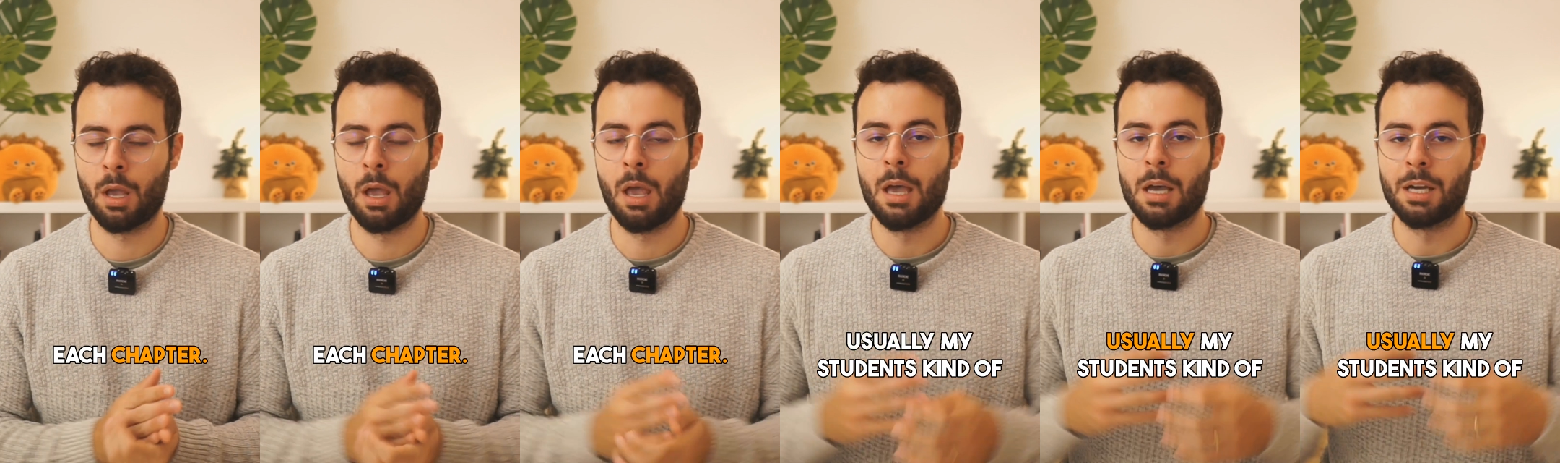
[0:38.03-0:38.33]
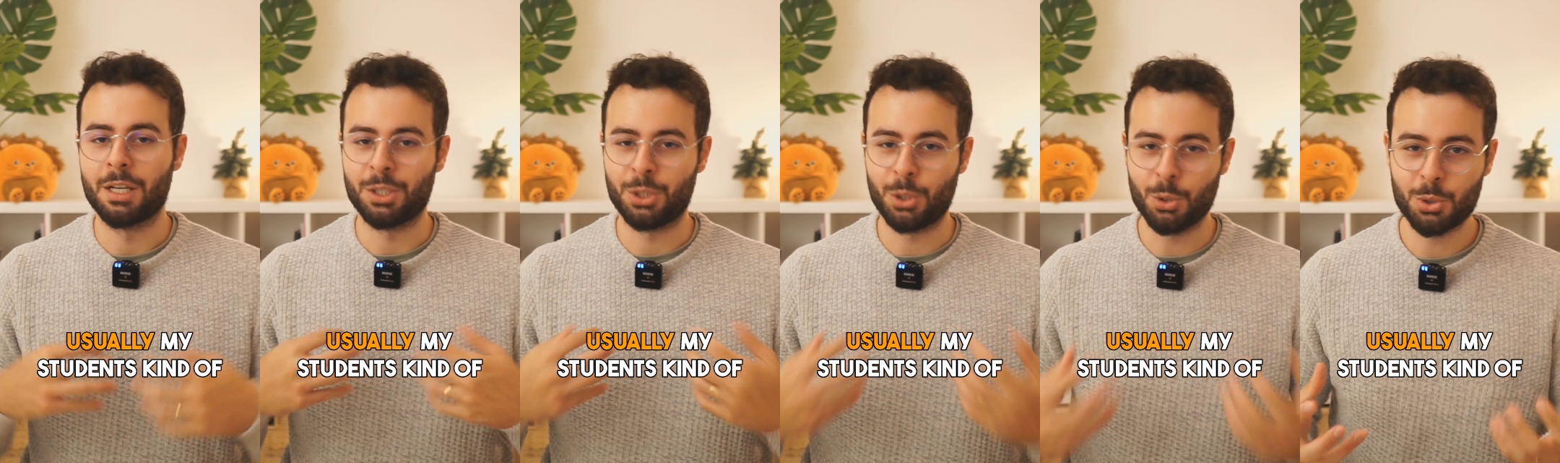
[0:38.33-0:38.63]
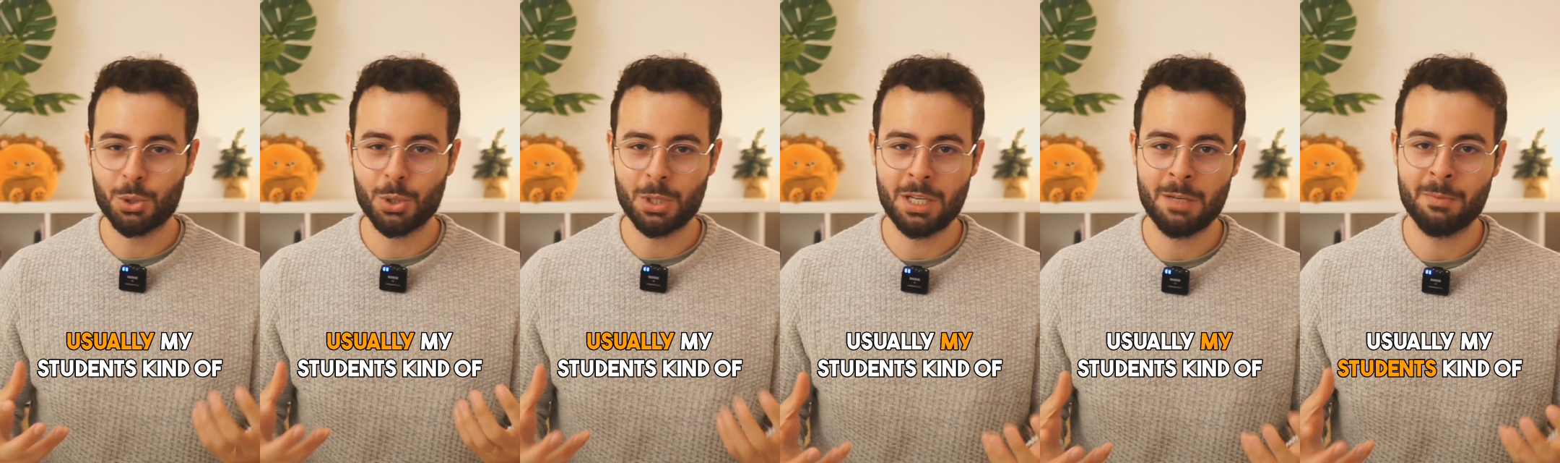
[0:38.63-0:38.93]

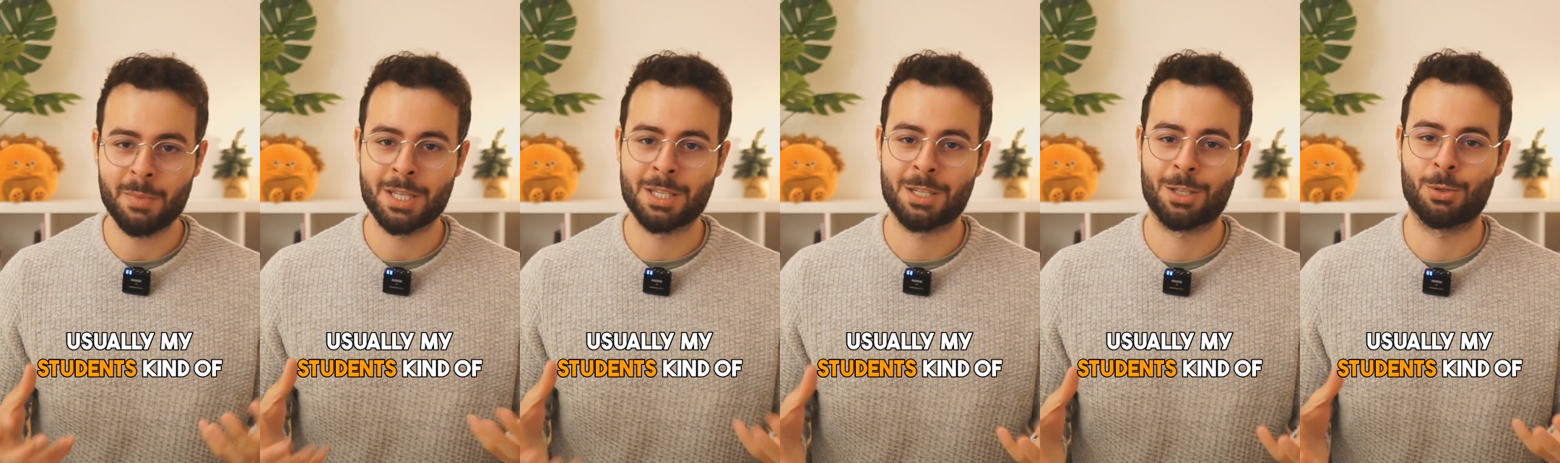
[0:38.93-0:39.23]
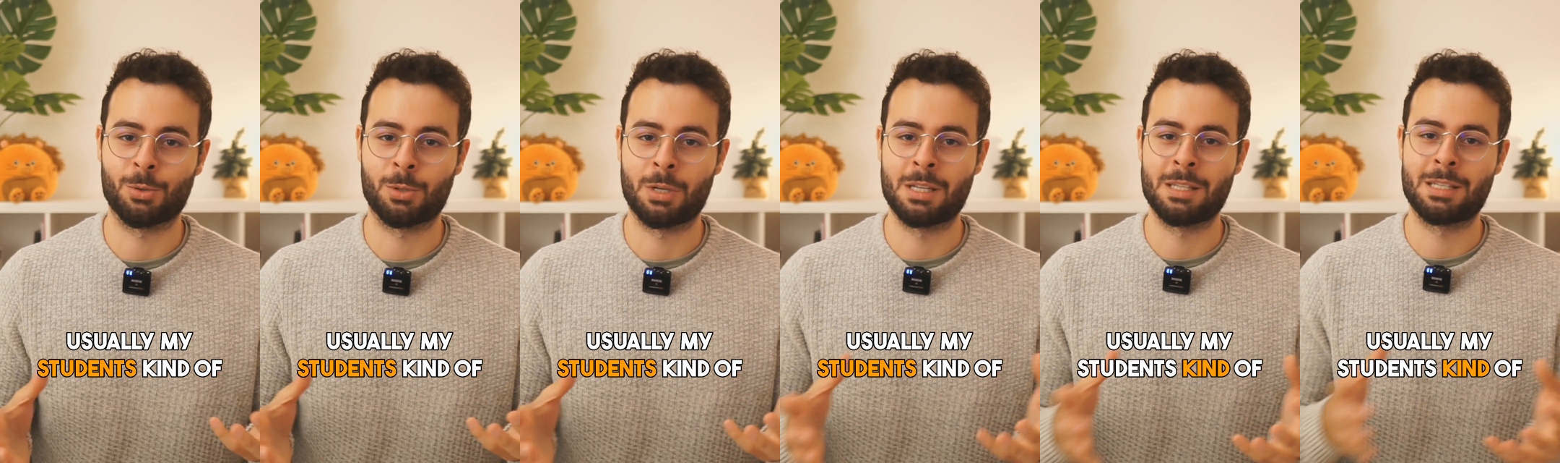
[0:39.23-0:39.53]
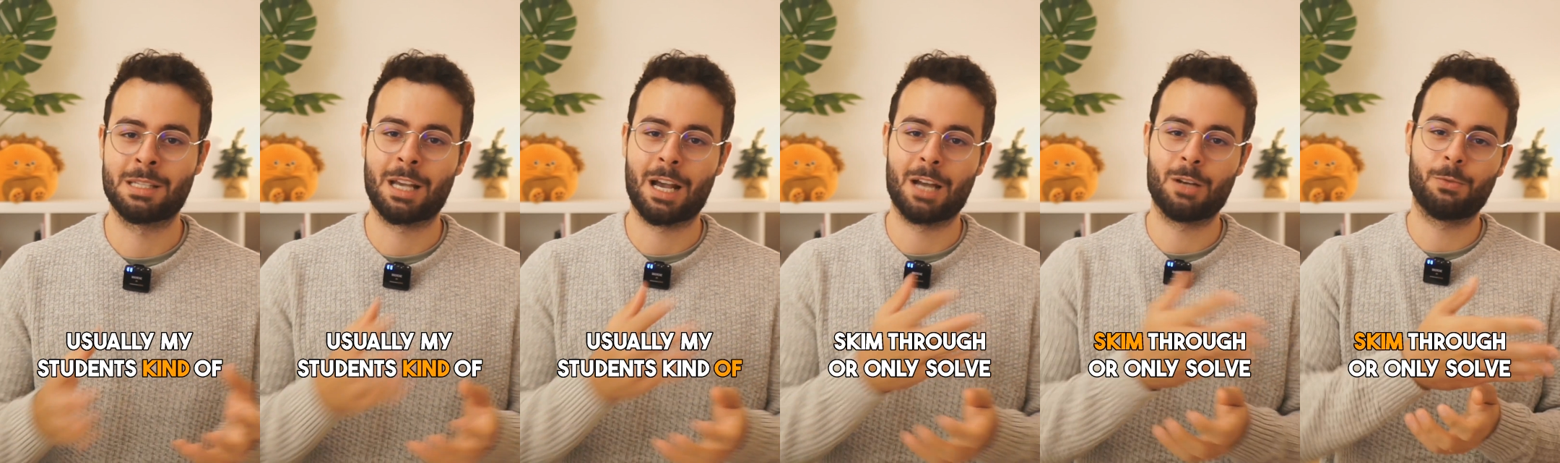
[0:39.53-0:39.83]
Usually my
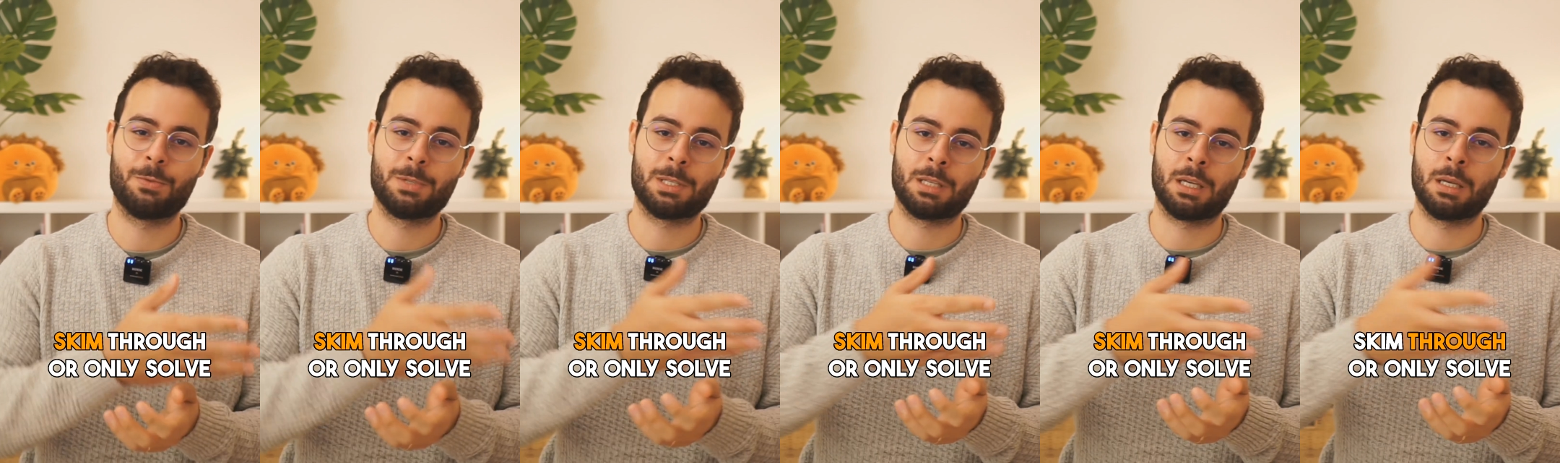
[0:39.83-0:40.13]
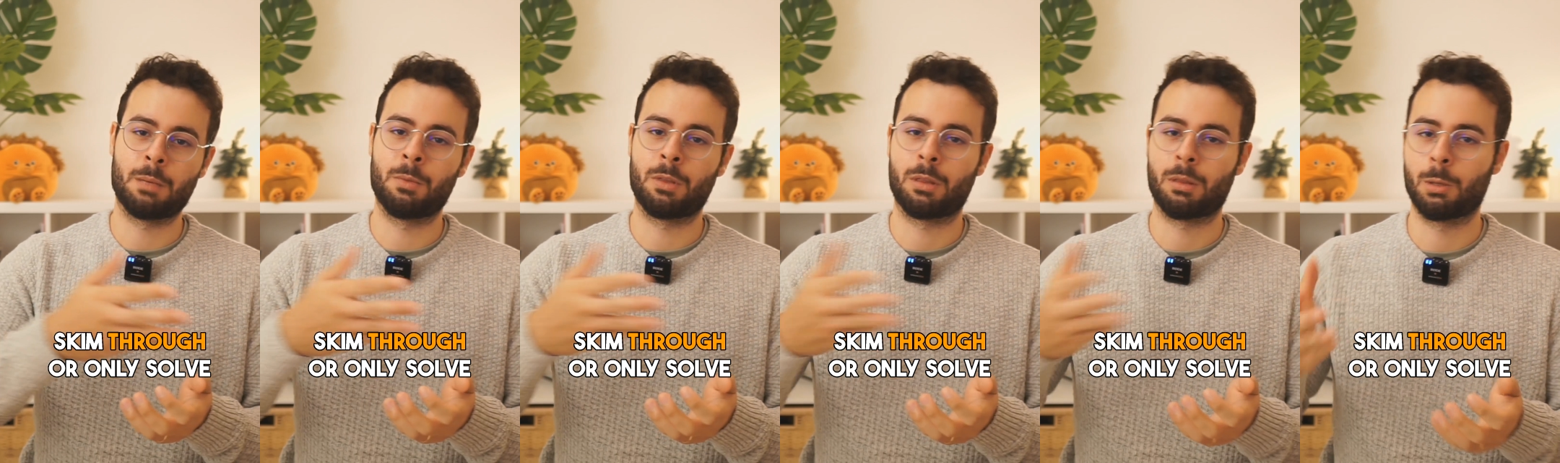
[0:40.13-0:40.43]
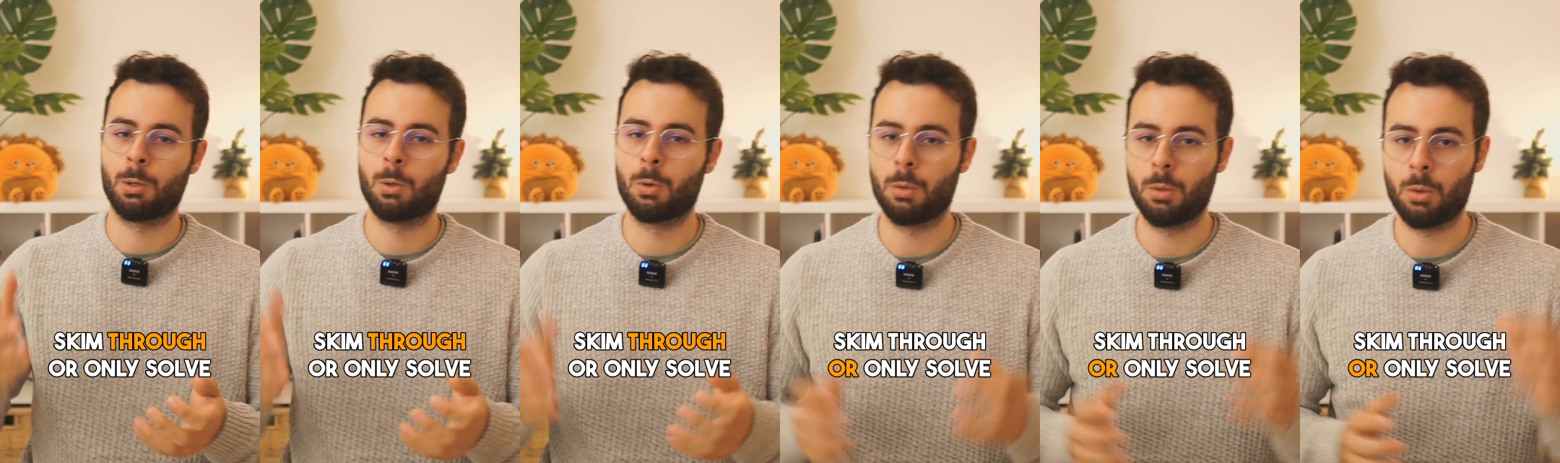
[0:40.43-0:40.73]
students kind of skim
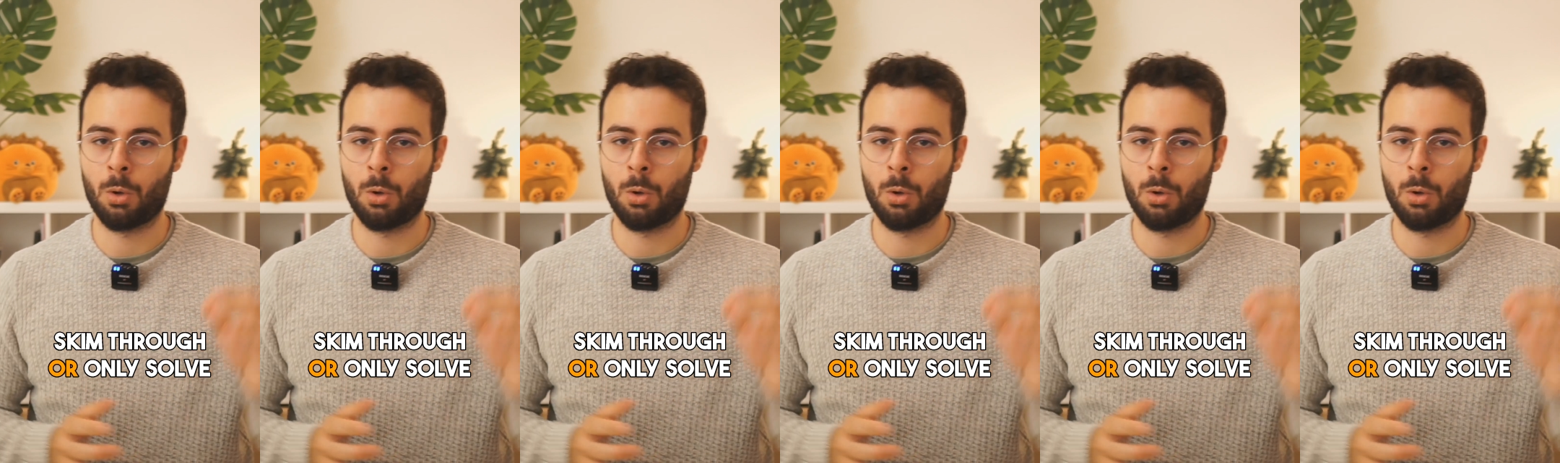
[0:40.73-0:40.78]
through